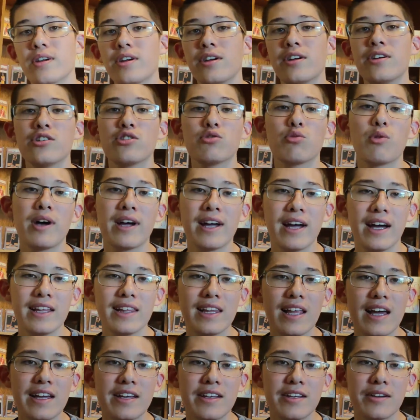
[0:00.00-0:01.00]
Here's why I
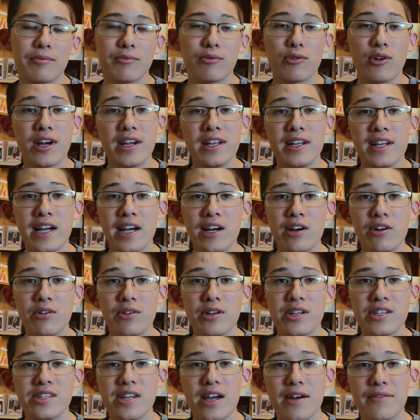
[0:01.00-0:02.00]
like him. Right now,
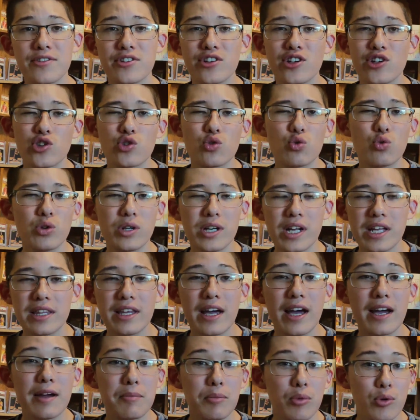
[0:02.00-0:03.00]
he's averaging
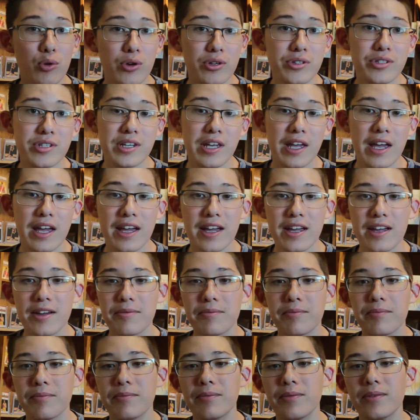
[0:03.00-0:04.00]
29 points a
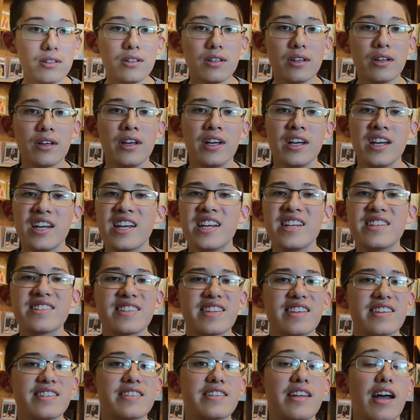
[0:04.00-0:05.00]
game. He's
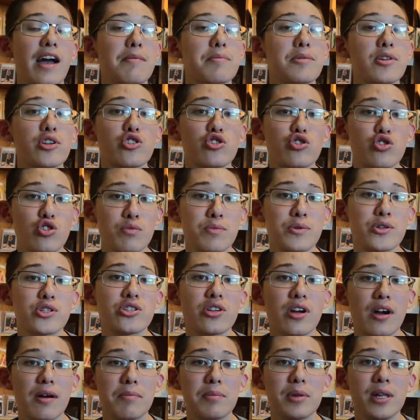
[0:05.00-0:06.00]
an established
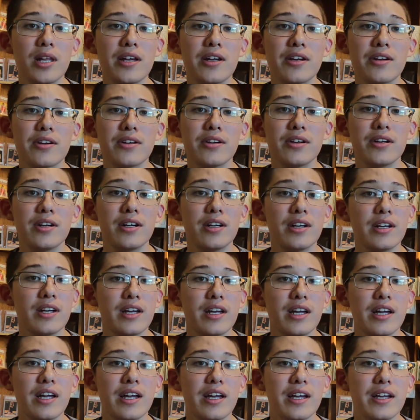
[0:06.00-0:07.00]
superstar player,
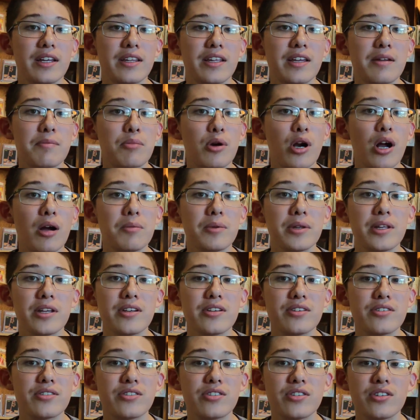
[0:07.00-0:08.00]
and he probably
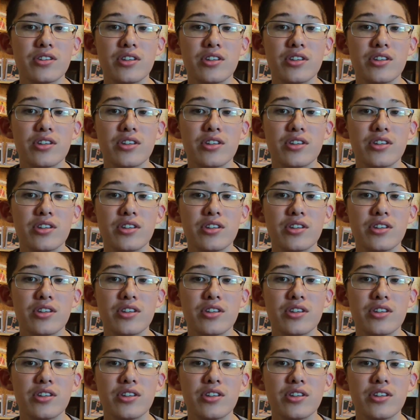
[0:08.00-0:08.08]
is,